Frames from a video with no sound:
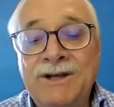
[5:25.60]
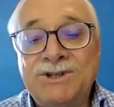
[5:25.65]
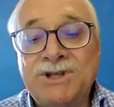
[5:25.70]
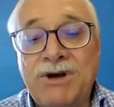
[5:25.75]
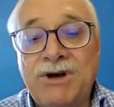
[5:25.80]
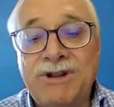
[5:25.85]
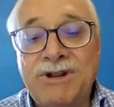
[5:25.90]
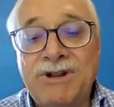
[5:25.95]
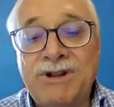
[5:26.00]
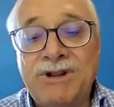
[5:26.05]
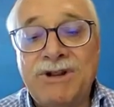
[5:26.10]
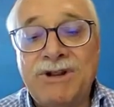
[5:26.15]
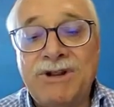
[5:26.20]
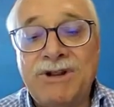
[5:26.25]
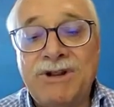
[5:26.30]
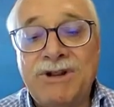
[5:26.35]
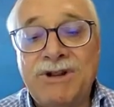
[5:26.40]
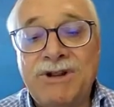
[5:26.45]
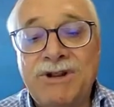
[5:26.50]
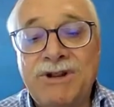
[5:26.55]
So the
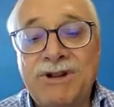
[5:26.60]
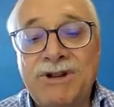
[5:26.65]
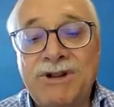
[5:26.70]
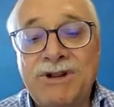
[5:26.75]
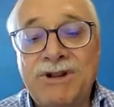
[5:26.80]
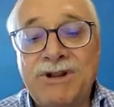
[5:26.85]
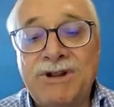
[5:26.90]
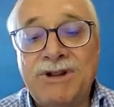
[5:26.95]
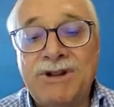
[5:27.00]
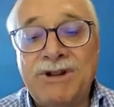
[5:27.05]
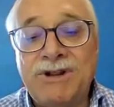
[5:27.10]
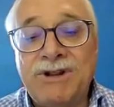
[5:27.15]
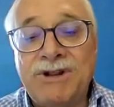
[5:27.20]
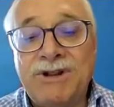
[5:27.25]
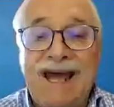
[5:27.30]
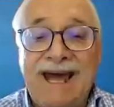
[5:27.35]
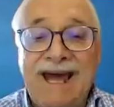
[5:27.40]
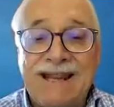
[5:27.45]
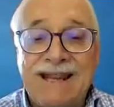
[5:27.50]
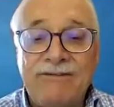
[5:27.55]
only
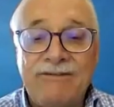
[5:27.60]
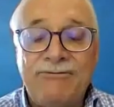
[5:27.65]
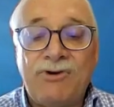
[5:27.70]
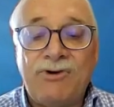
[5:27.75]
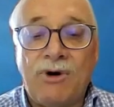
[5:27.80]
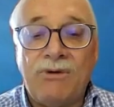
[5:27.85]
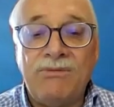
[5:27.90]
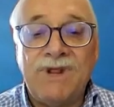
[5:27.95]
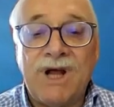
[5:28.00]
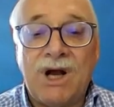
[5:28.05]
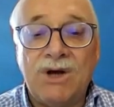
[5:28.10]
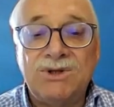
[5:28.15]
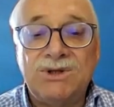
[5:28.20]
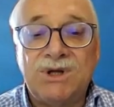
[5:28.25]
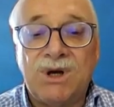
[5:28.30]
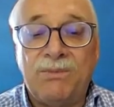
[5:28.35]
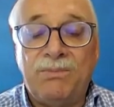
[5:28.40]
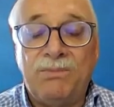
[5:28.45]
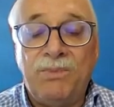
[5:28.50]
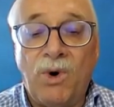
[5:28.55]
information that I could
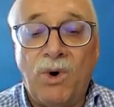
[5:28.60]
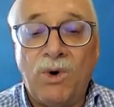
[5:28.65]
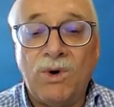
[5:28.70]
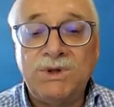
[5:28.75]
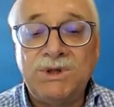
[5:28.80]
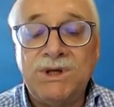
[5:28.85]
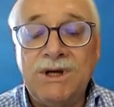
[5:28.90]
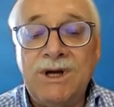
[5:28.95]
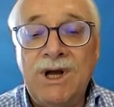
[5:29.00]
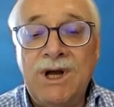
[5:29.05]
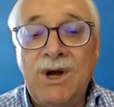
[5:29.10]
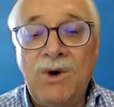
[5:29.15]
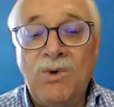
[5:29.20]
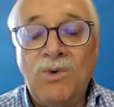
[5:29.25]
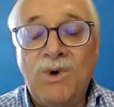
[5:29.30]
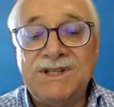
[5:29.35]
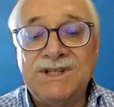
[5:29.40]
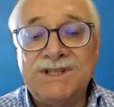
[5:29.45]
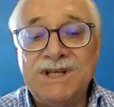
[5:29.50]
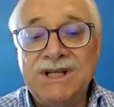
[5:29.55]
gather from those
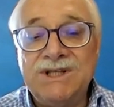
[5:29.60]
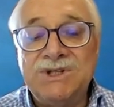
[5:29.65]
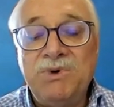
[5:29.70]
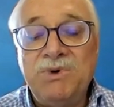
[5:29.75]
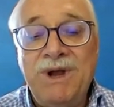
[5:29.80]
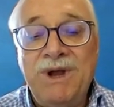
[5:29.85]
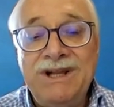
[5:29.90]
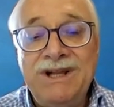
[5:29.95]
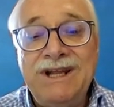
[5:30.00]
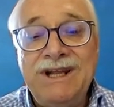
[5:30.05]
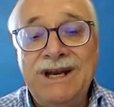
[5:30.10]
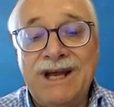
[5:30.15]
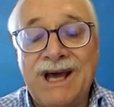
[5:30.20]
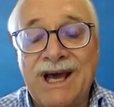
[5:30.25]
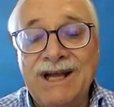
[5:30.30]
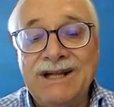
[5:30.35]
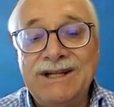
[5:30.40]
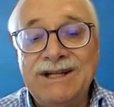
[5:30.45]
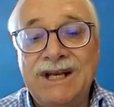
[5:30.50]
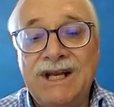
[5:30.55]
reports was in
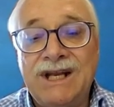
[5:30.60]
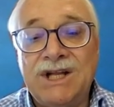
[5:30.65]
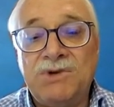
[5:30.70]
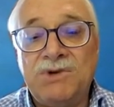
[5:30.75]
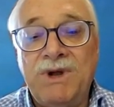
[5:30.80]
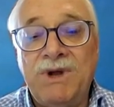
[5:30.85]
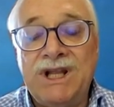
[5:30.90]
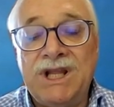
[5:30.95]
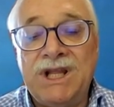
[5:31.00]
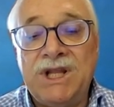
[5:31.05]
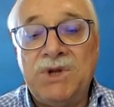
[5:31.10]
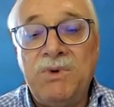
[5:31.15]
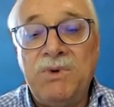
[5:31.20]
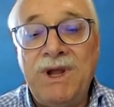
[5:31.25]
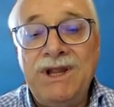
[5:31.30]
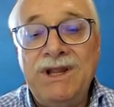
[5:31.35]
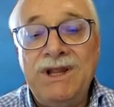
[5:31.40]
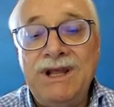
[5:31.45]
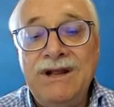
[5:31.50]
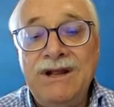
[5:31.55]
2019 and
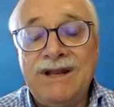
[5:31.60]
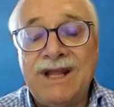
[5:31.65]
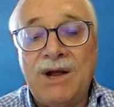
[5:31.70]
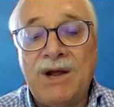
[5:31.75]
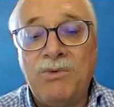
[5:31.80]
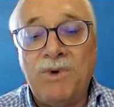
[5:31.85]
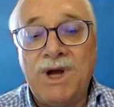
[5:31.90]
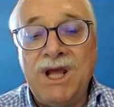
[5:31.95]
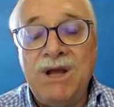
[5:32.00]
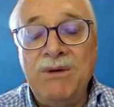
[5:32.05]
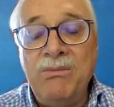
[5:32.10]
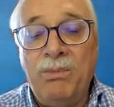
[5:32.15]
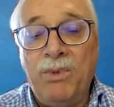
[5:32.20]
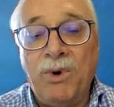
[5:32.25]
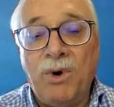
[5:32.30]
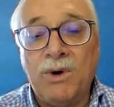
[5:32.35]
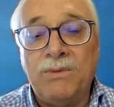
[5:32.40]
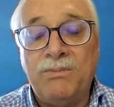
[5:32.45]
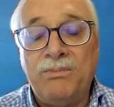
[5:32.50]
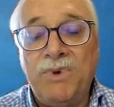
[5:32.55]
2020 there were
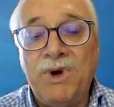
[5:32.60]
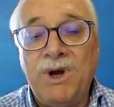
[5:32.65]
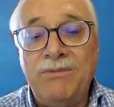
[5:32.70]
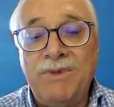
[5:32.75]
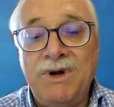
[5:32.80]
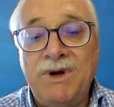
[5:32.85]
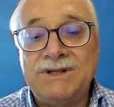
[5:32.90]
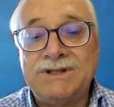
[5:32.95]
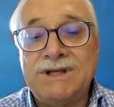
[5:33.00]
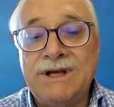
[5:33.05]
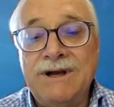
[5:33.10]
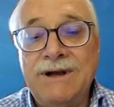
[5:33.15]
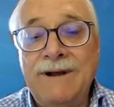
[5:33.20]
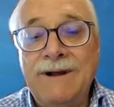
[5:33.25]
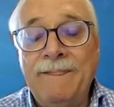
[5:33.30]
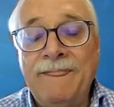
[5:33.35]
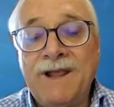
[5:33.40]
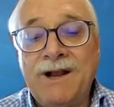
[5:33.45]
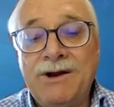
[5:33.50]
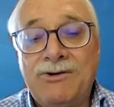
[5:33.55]
import permits
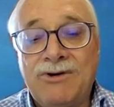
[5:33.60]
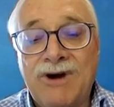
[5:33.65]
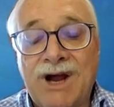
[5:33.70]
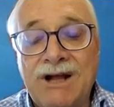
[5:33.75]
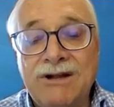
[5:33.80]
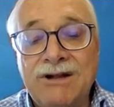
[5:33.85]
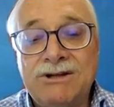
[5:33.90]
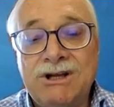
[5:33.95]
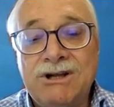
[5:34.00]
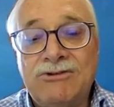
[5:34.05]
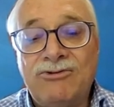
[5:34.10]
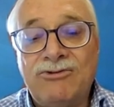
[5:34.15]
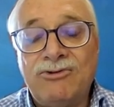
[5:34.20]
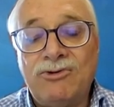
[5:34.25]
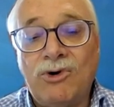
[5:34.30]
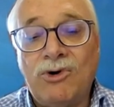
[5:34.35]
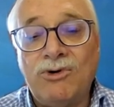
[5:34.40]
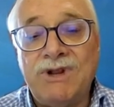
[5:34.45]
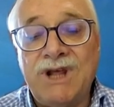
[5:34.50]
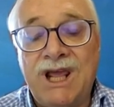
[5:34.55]
granted
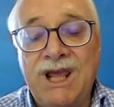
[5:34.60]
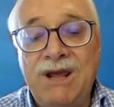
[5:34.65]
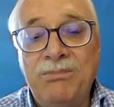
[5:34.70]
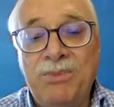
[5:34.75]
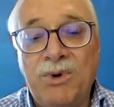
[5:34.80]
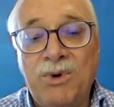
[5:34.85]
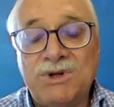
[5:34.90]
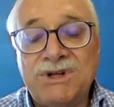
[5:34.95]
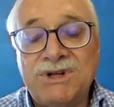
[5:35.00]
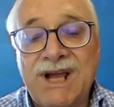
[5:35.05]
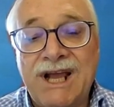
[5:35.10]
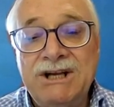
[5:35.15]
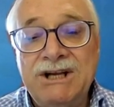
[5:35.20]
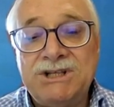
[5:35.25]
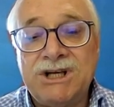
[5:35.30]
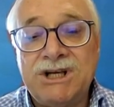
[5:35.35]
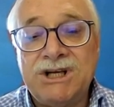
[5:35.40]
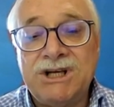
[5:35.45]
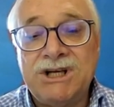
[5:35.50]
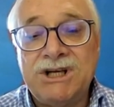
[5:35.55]
for the
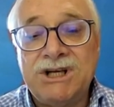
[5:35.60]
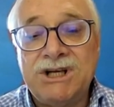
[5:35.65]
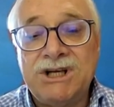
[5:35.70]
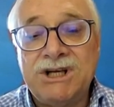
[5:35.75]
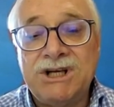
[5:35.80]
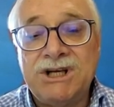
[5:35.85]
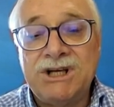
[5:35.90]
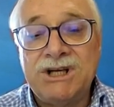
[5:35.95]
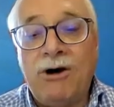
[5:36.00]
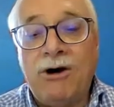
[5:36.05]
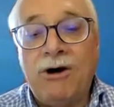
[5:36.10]
importation of